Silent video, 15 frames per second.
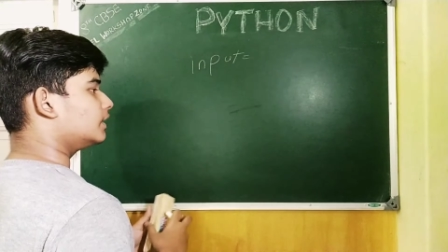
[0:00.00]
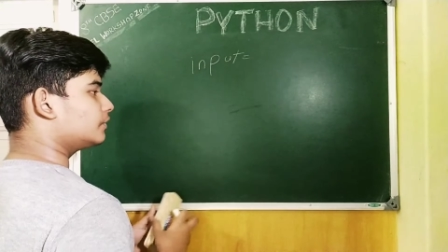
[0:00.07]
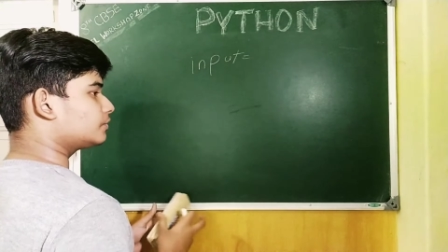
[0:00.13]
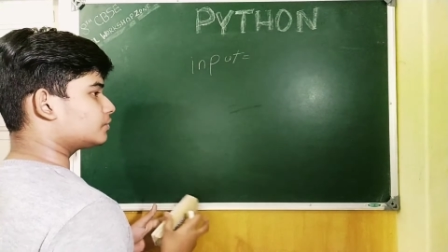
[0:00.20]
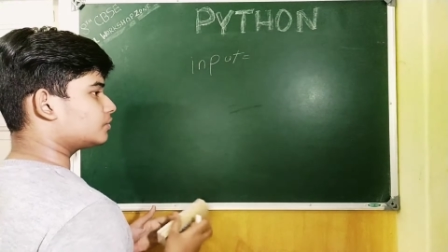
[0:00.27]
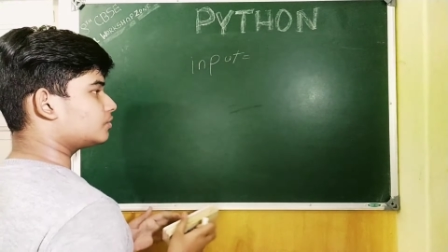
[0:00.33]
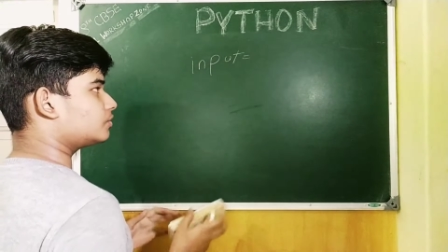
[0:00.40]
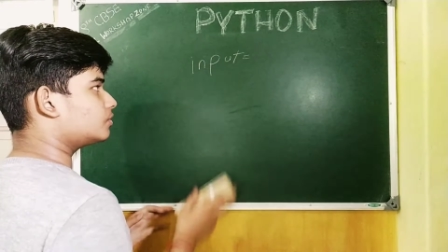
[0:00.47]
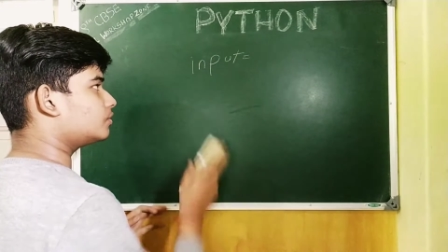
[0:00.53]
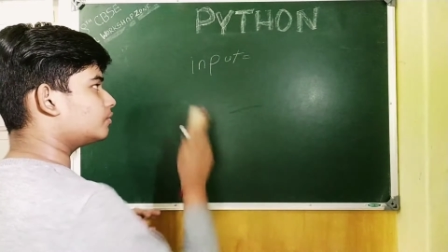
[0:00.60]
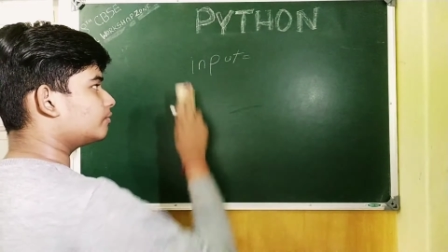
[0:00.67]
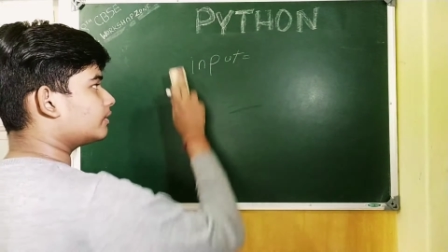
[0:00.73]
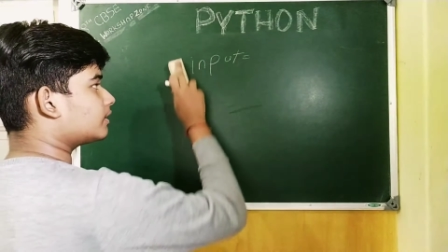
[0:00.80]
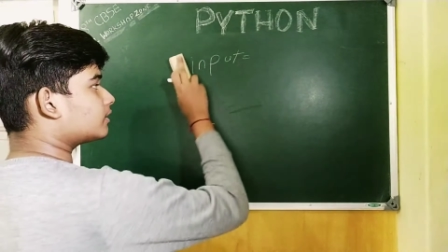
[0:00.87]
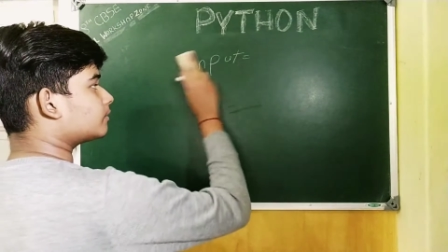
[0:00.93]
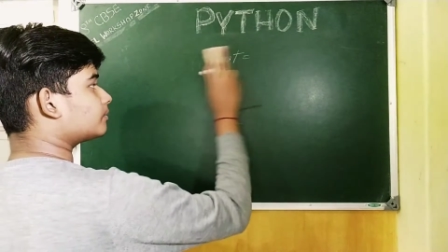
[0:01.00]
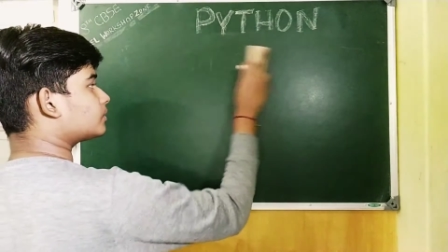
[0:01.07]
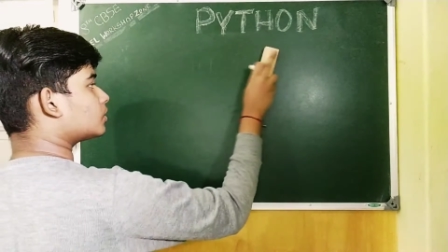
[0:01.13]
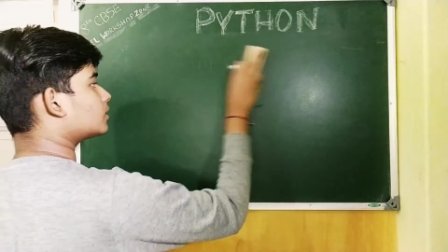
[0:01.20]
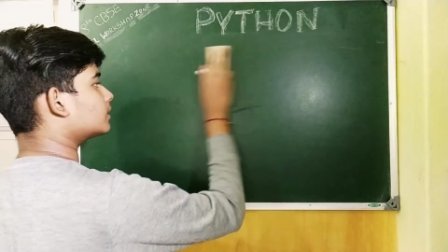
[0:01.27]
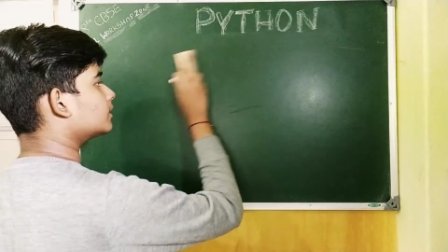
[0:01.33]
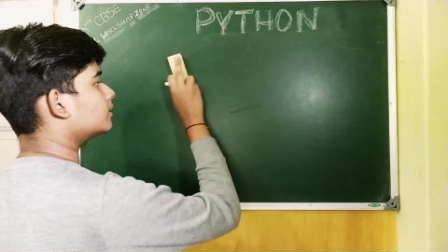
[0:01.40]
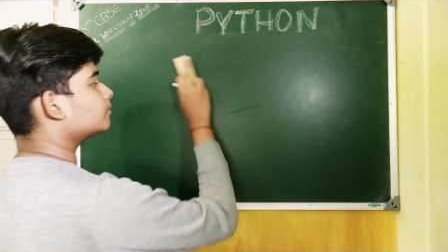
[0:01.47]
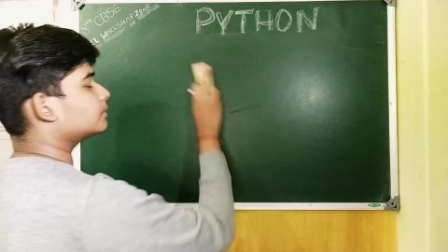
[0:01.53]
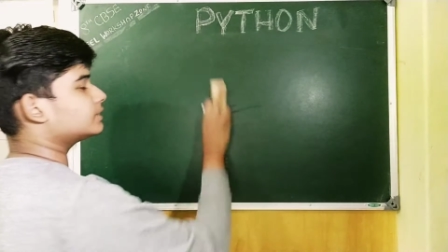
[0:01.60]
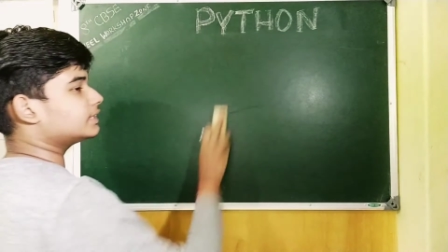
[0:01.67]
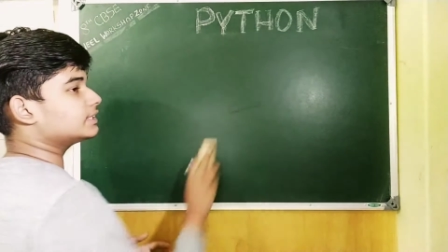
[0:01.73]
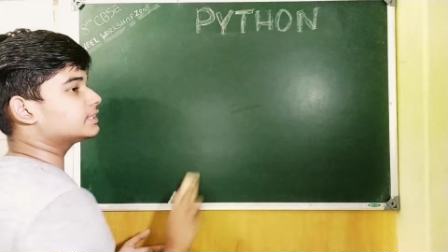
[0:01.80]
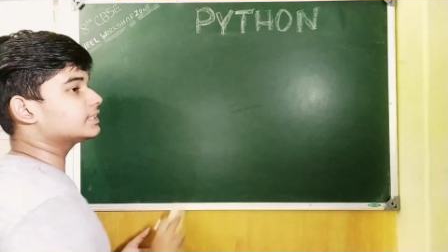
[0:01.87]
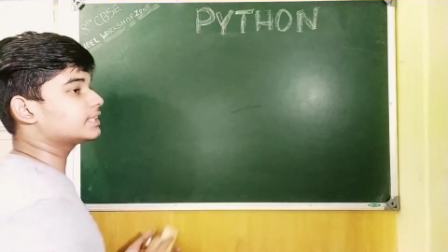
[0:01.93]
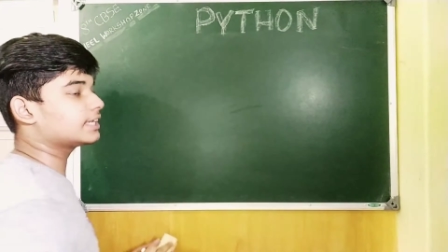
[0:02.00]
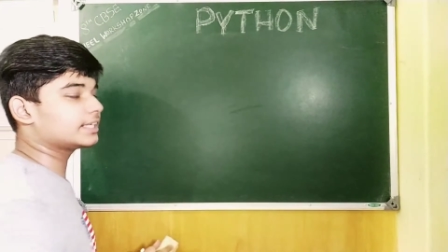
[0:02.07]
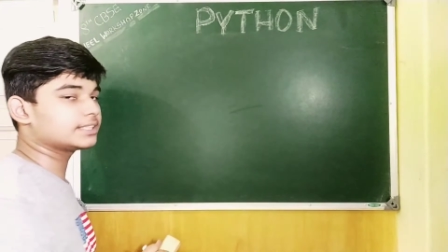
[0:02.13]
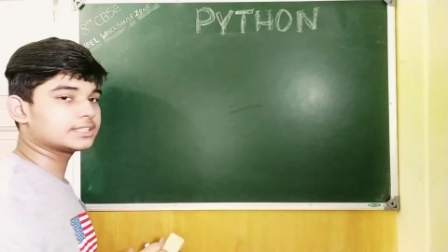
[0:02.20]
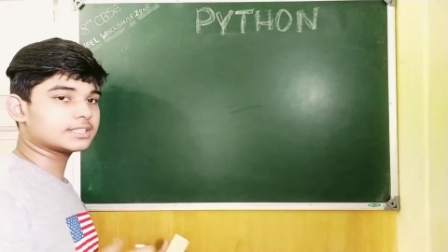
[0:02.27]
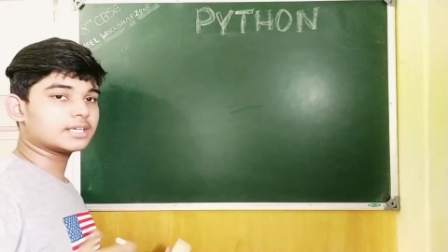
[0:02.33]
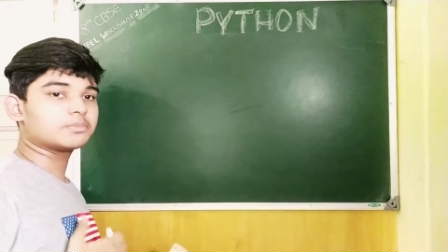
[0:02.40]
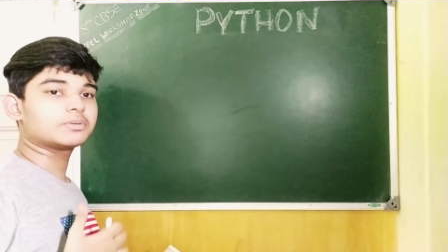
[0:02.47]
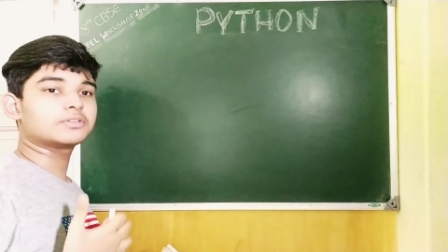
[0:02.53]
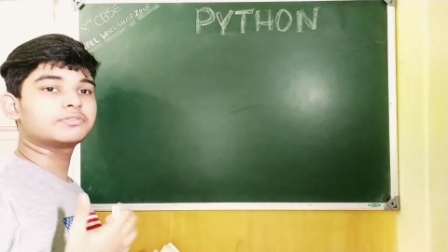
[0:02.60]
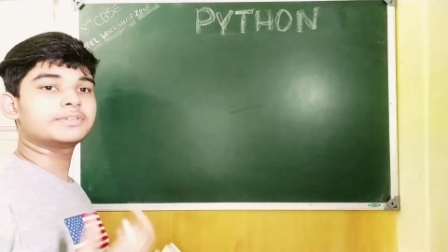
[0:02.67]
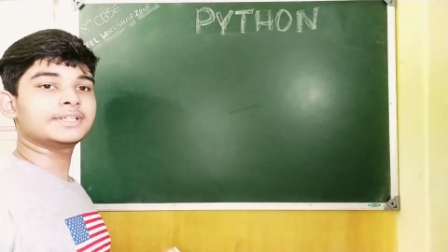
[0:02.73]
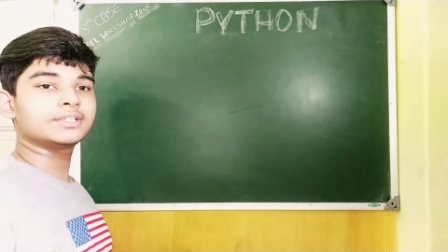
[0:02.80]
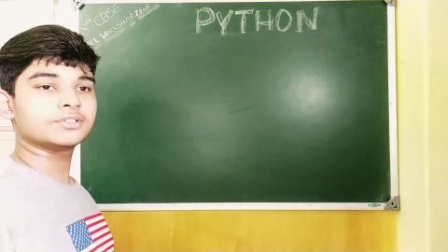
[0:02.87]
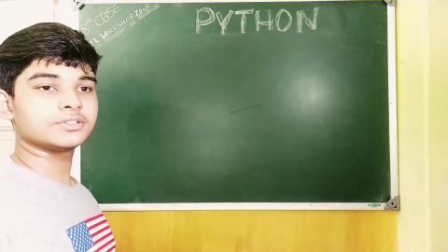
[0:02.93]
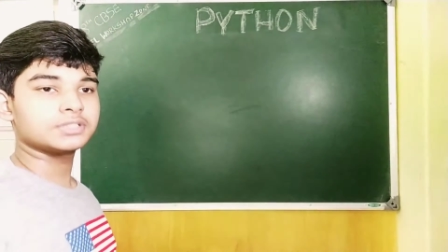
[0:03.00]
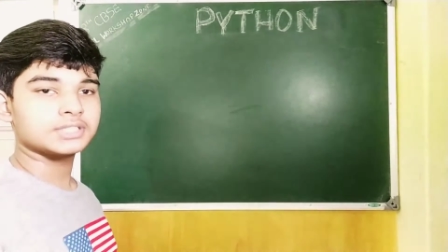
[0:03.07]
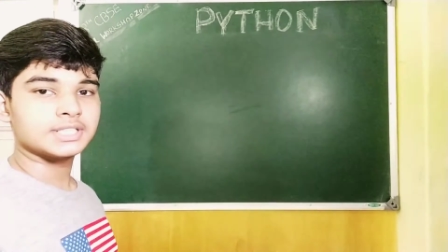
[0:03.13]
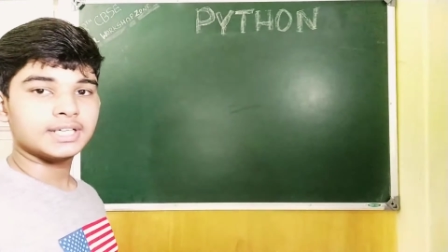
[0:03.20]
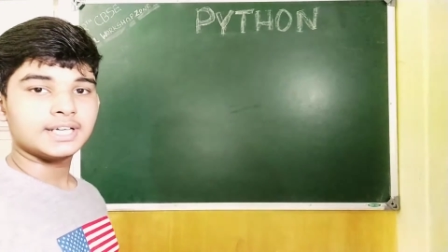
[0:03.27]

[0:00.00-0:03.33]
So we're going to be talking about this in the next couple of videos.